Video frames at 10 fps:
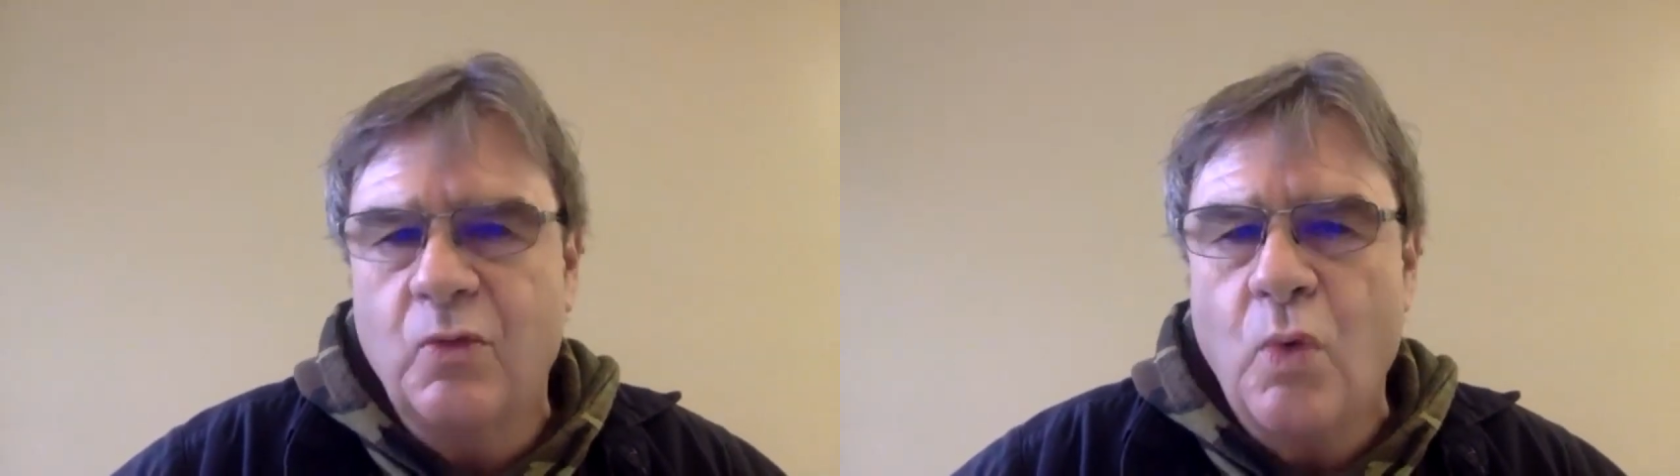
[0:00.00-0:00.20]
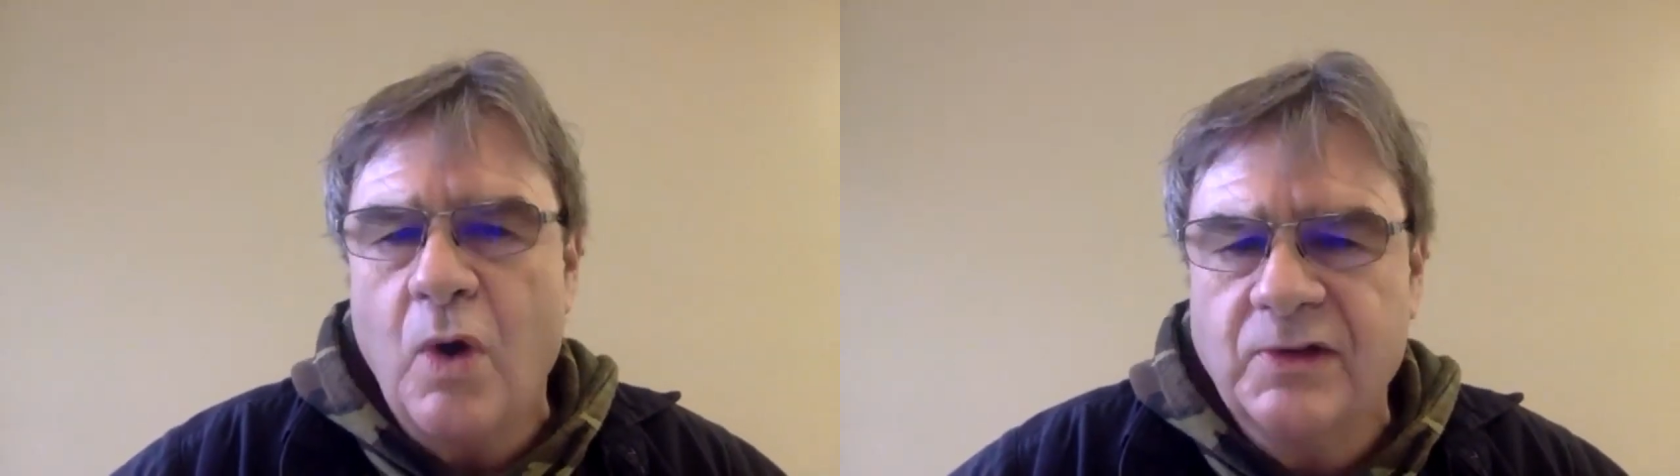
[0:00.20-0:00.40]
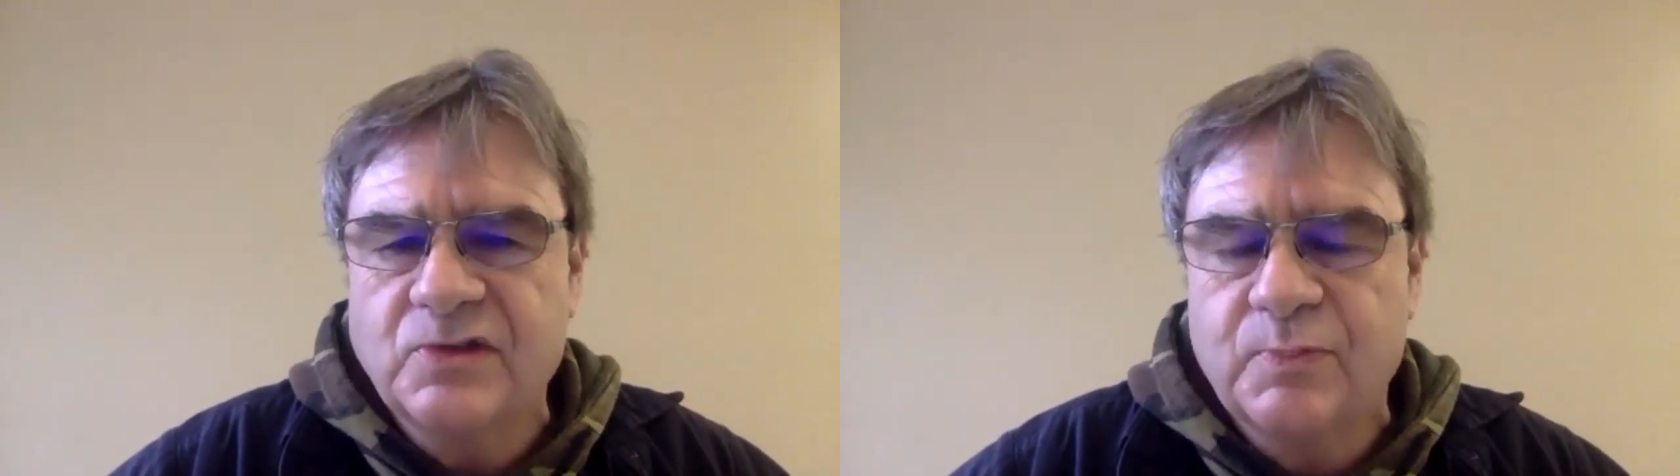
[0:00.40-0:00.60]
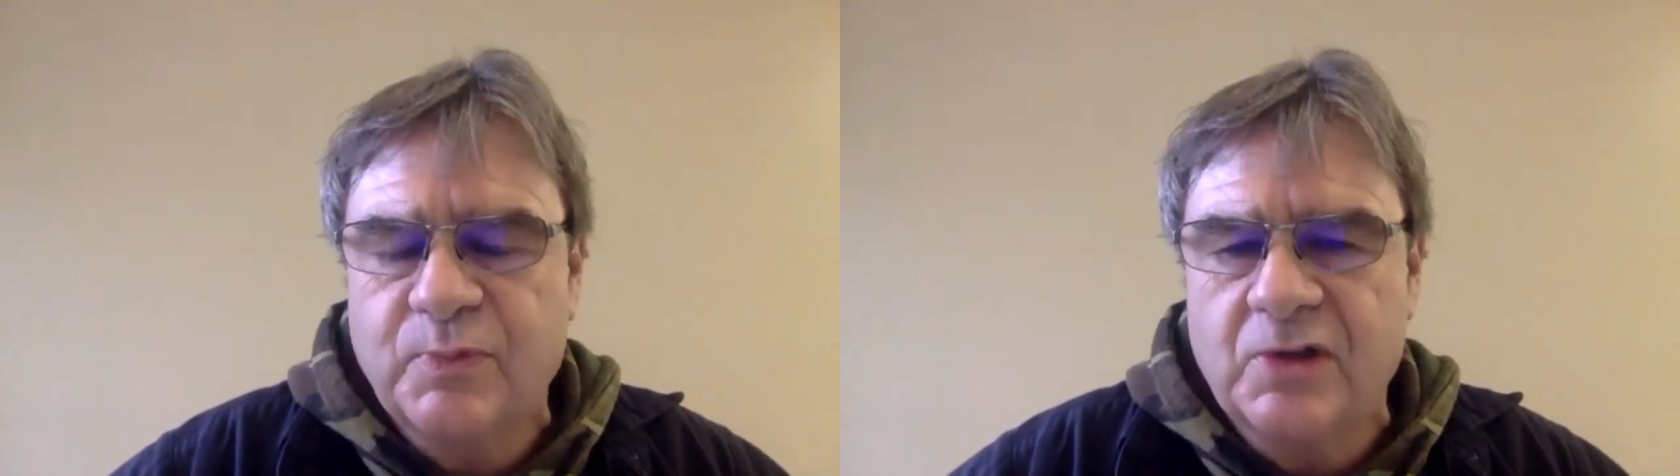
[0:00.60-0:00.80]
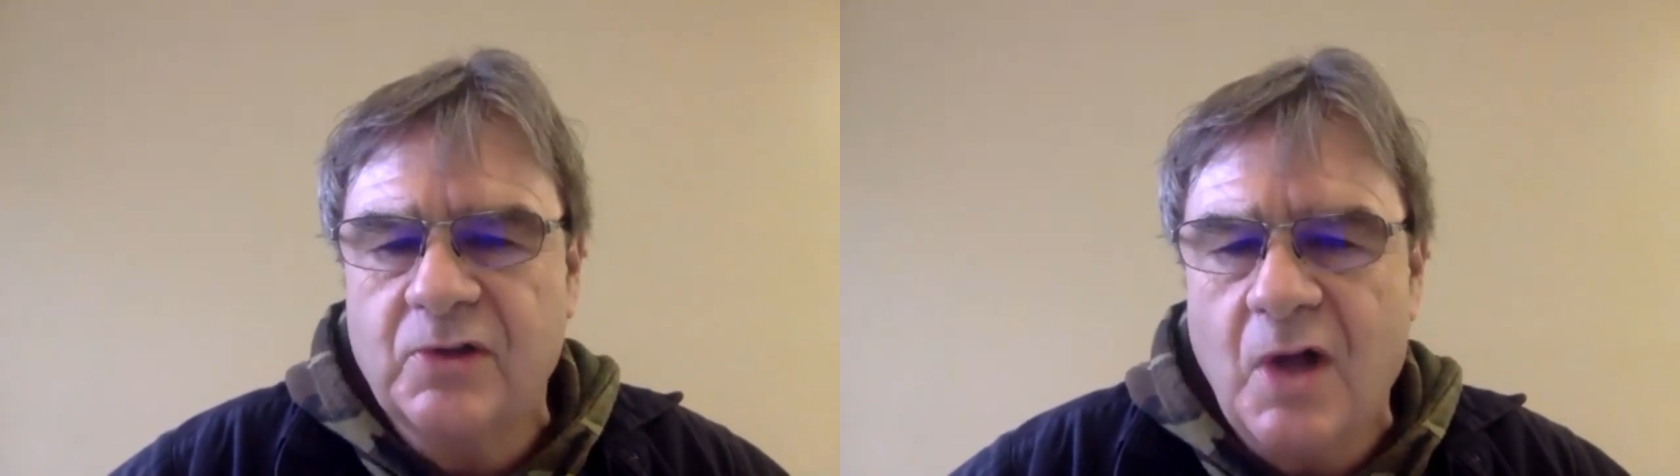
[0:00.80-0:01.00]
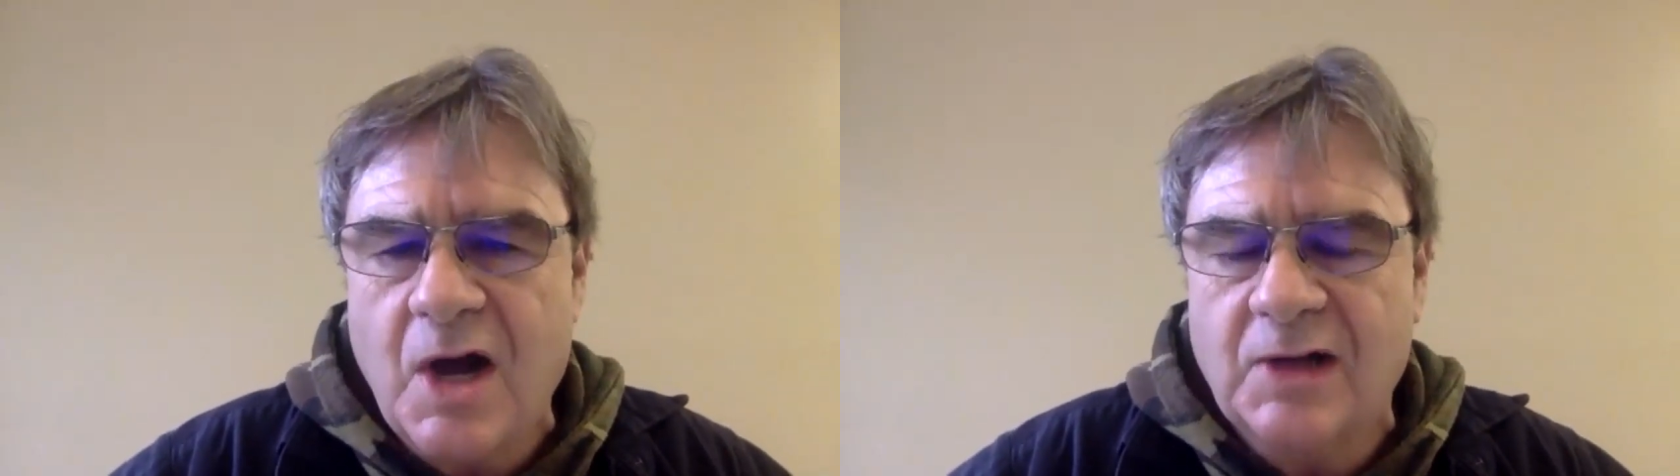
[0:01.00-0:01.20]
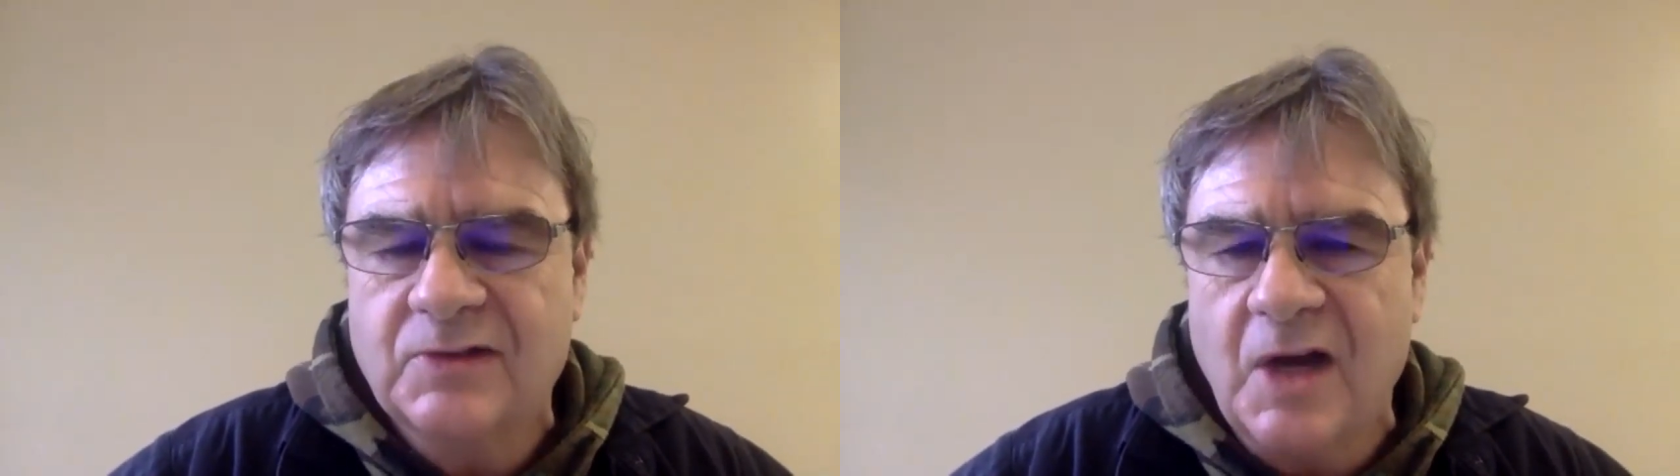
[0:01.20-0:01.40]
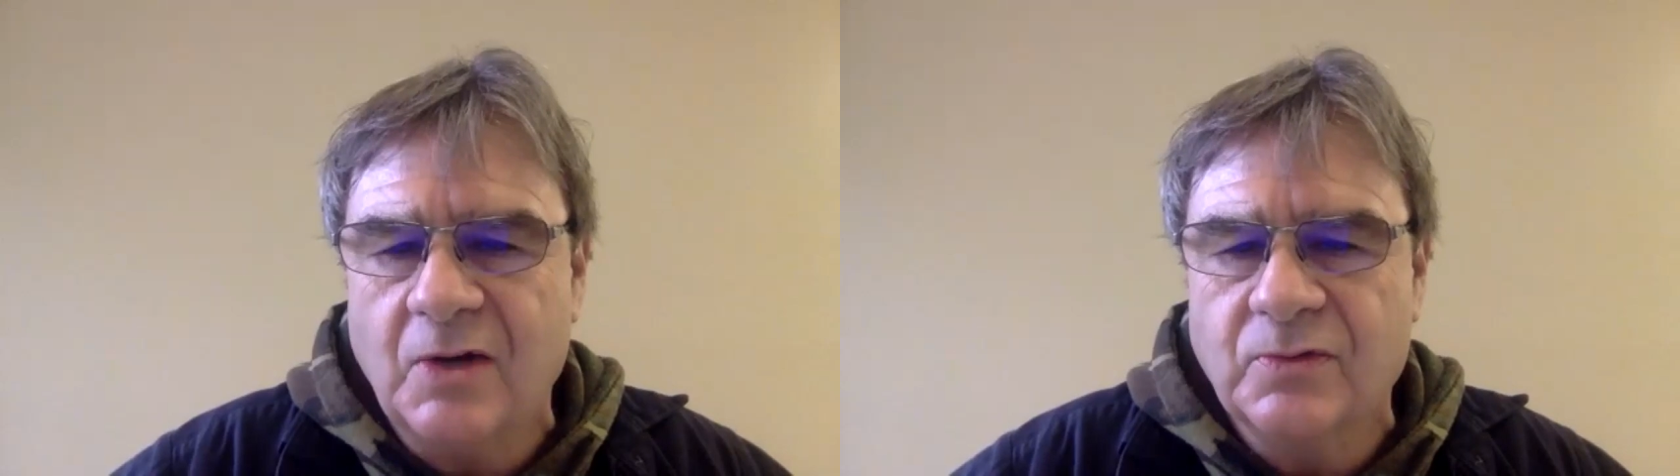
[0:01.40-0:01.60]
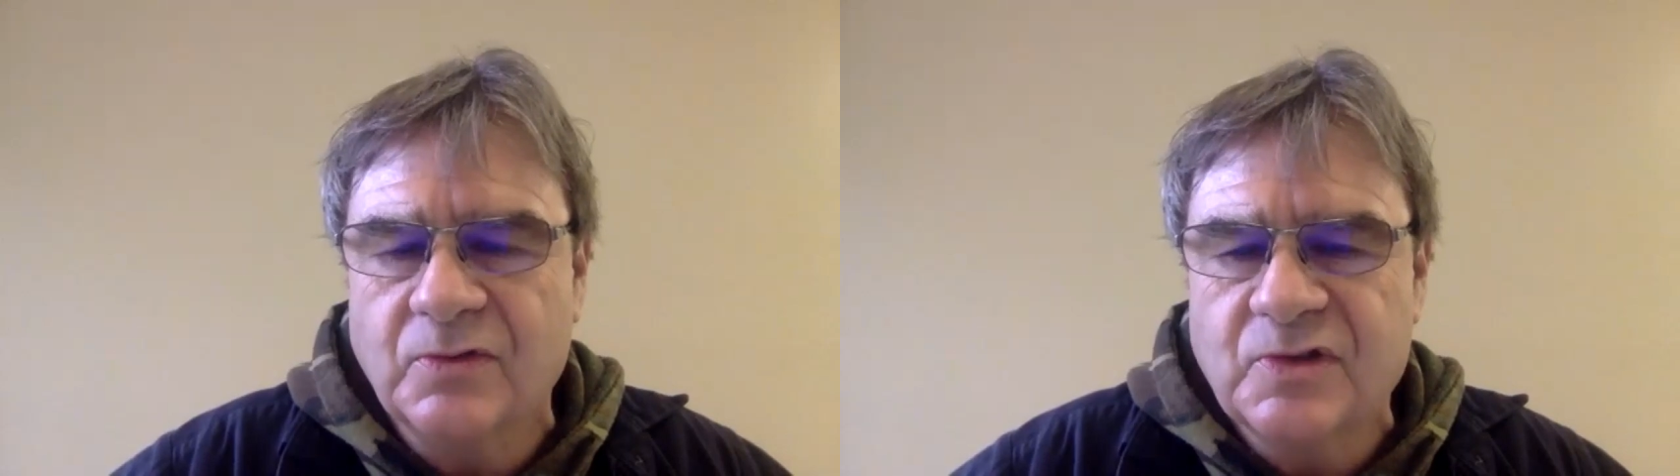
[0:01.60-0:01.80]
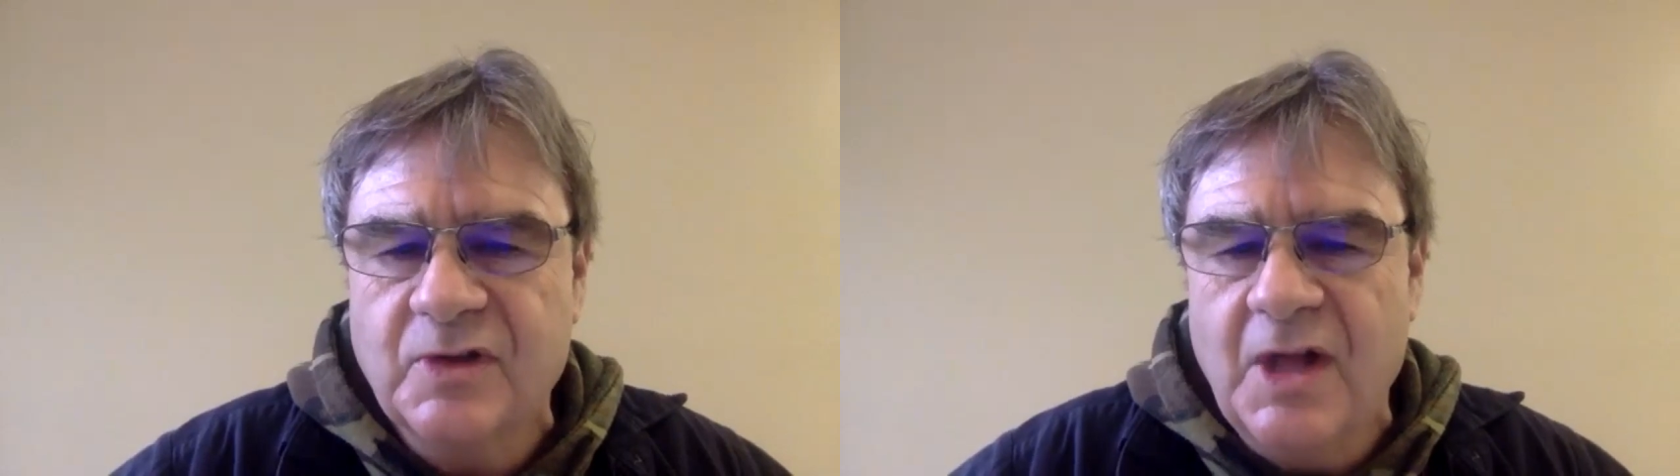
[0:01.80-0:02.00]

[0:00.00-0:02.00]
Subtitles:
widespread lockdowns.